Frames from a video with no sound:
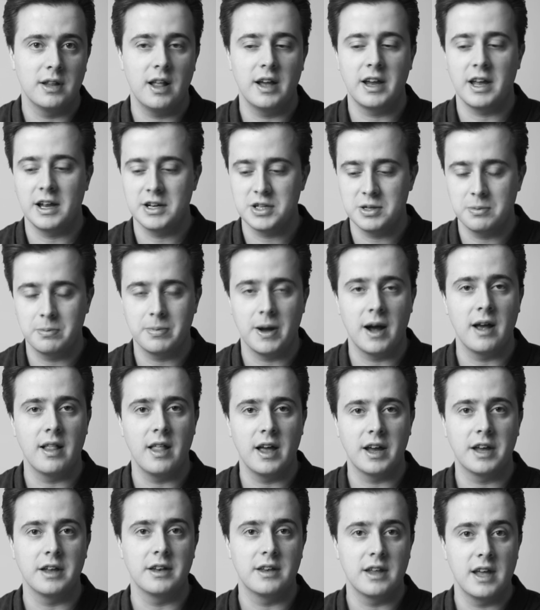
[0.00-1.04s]
Like I should buy
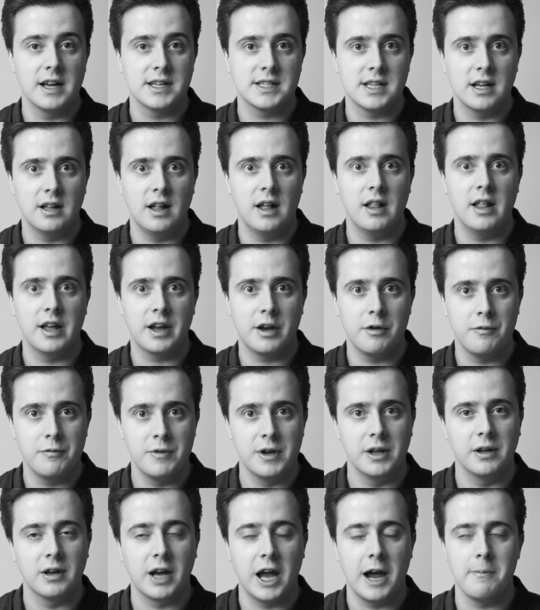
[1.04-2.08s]
like a DSLR, like a
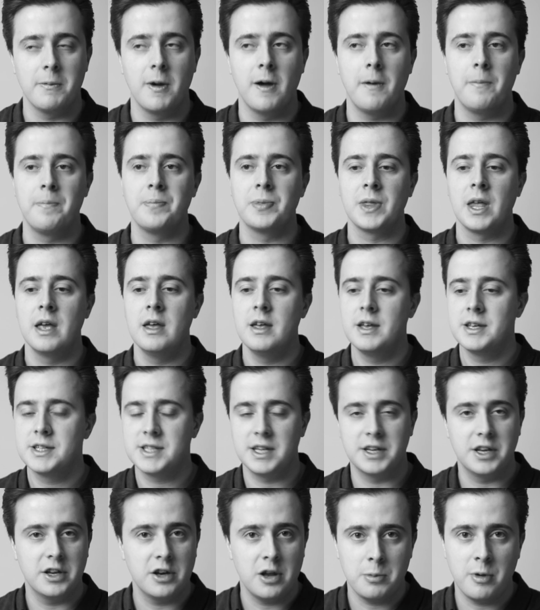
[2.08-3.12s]
real camera. So
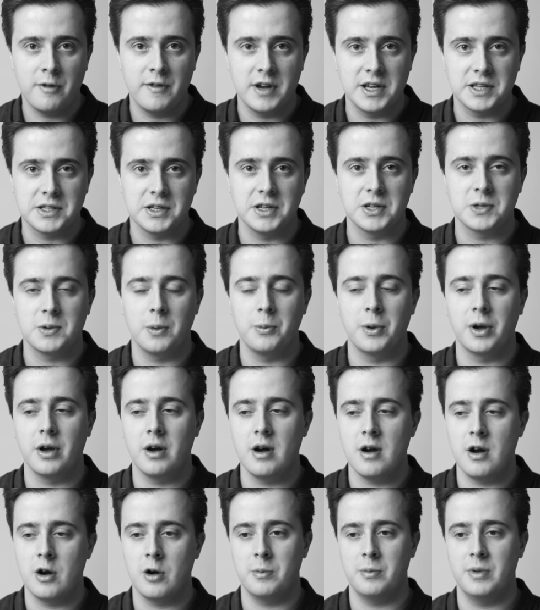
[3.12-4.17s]
I did all my research when we got
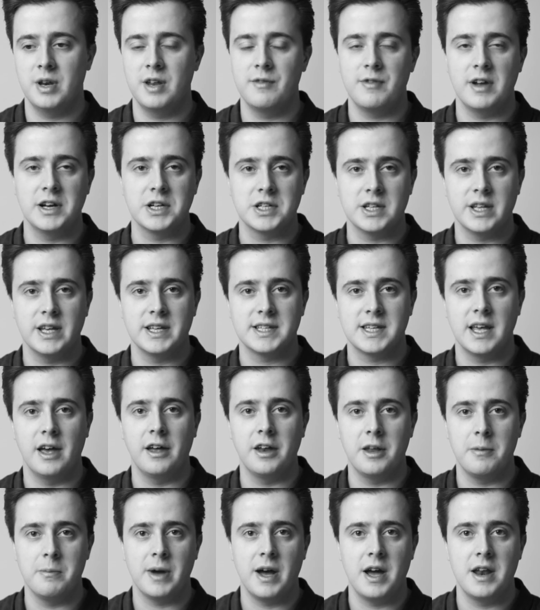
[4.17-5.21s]
home, and eventually I
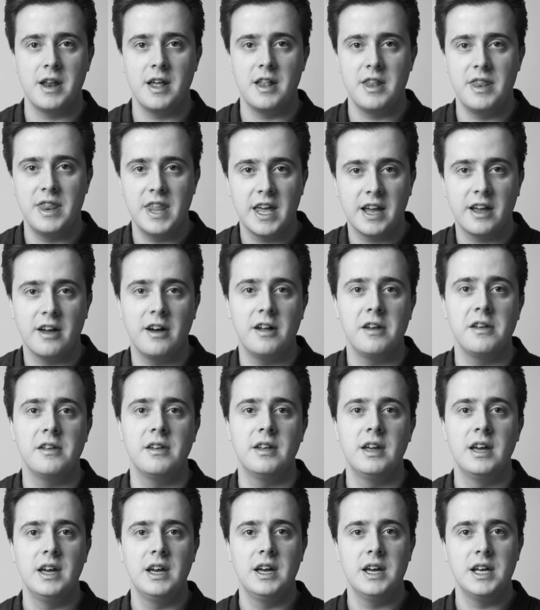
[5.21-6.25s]
settled on buying a Nikon
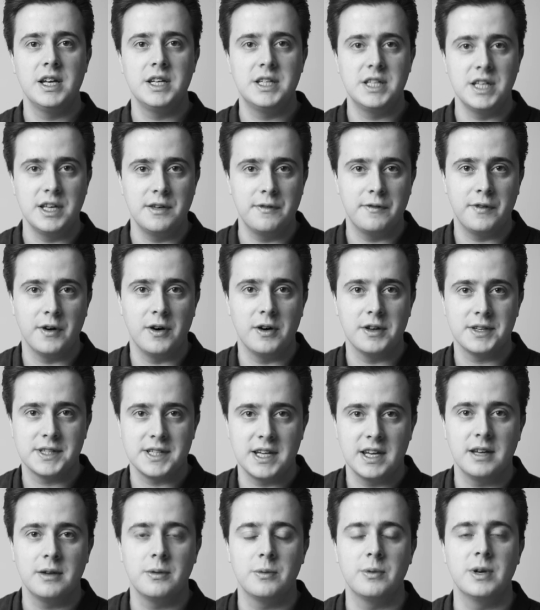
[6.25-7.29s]

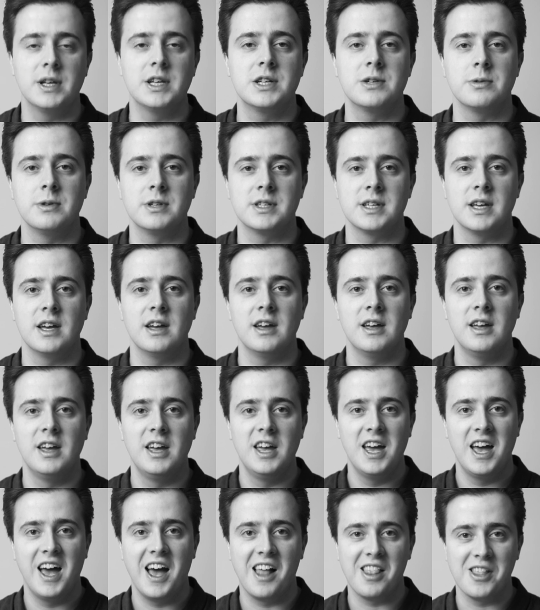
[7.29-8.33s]
D40, which was a
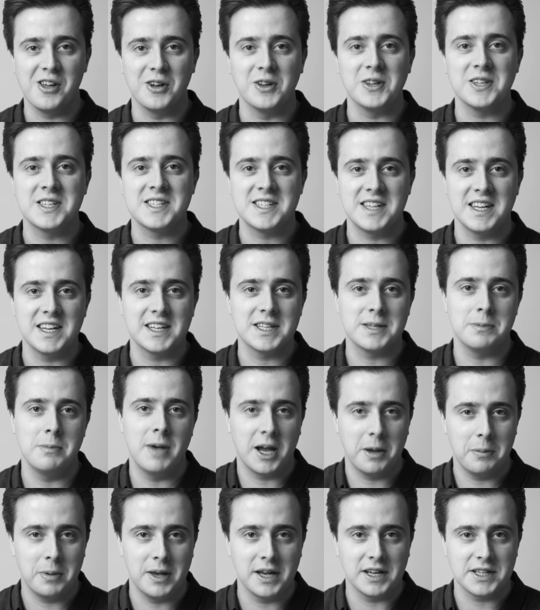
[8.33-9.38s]
little 6
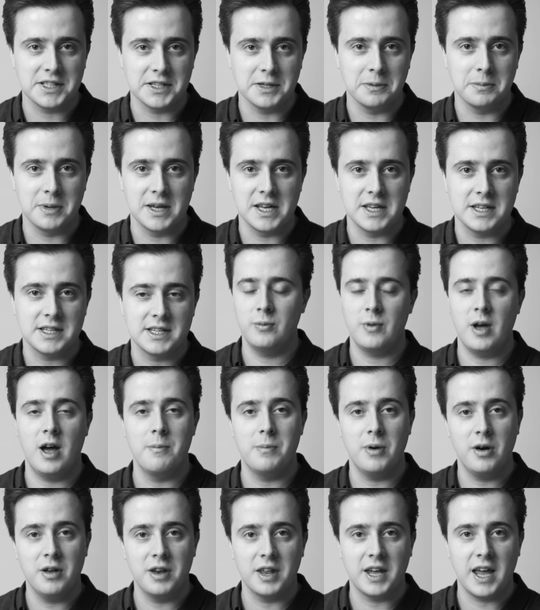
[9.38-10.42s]
megapixel beast. I
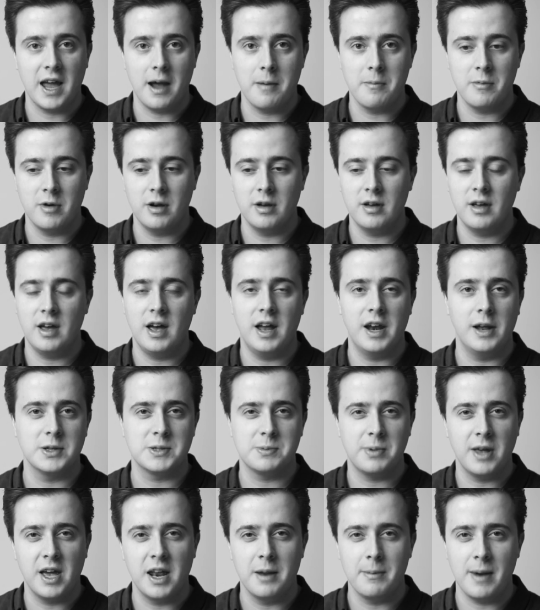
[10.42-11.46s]
bought the camera and I was
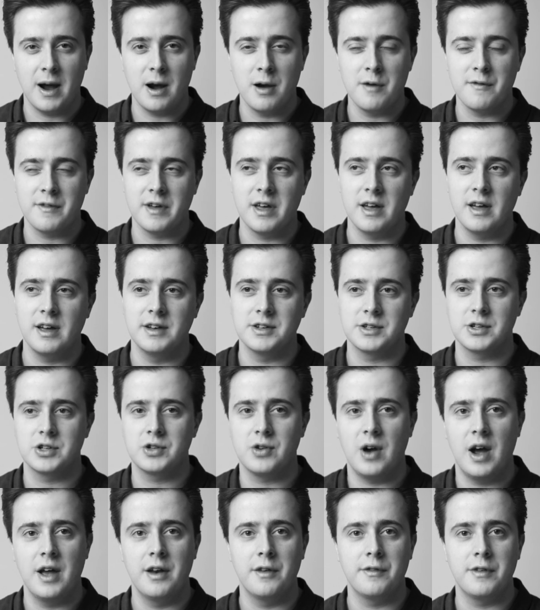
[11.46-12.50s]
playing about with it and just
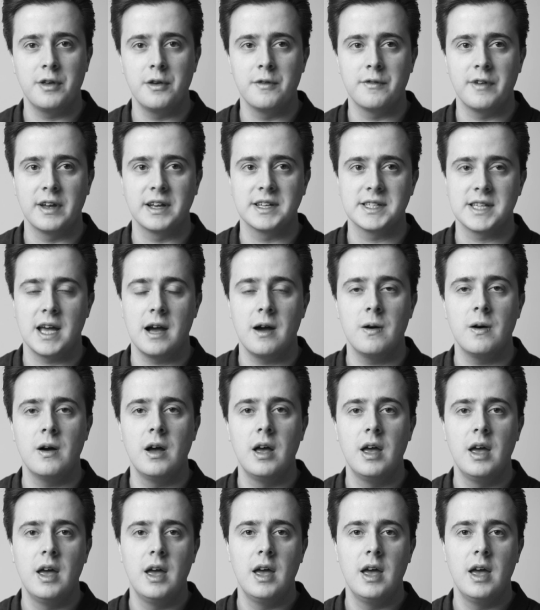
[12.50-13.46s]
trying a few things out.